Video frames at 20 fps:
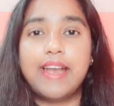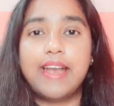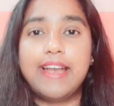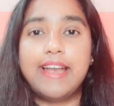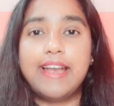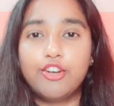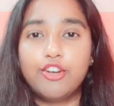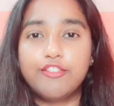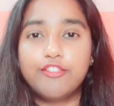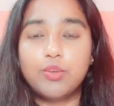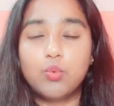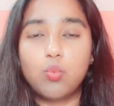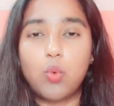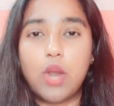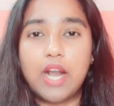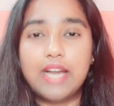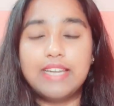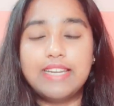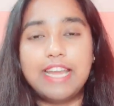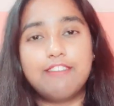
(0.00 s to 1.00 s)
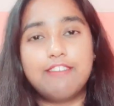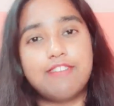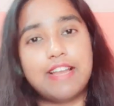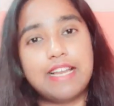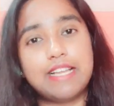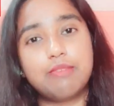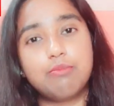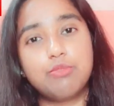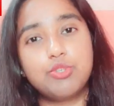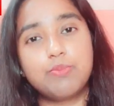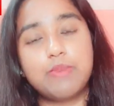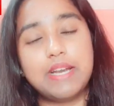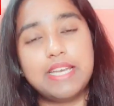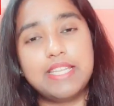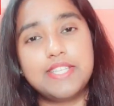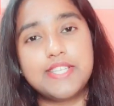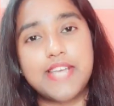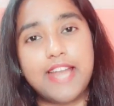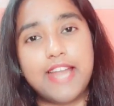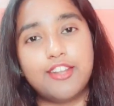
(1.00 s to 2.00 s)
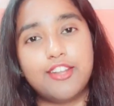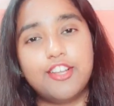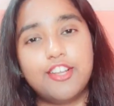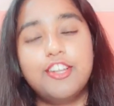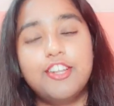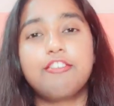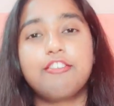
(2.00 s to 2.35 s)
Hello everyone and welcome to my channel.